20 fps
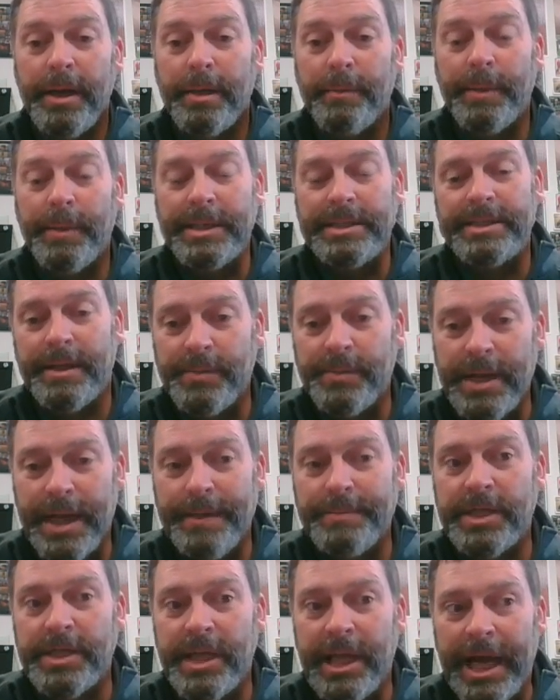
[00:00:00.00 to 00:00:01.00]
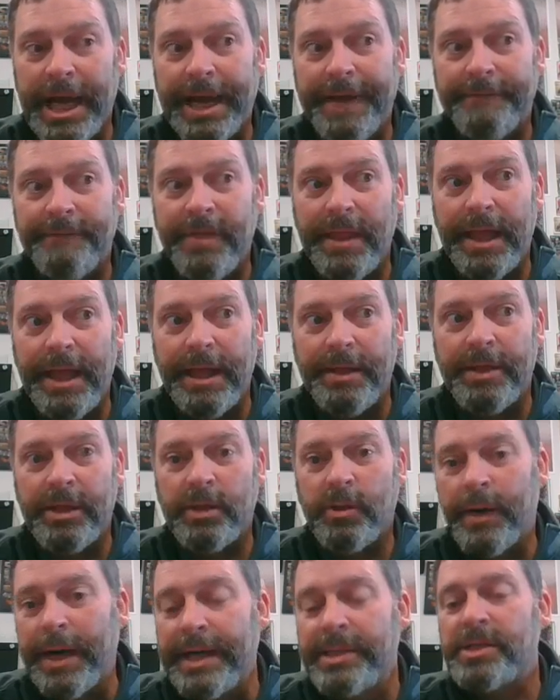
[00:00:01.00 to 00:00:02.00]
But sometimes in life, the
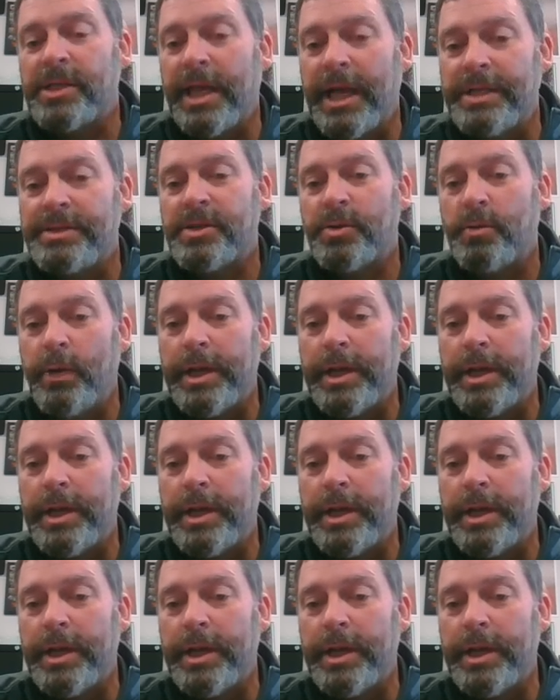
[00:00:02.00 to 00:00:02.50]
greatest lesson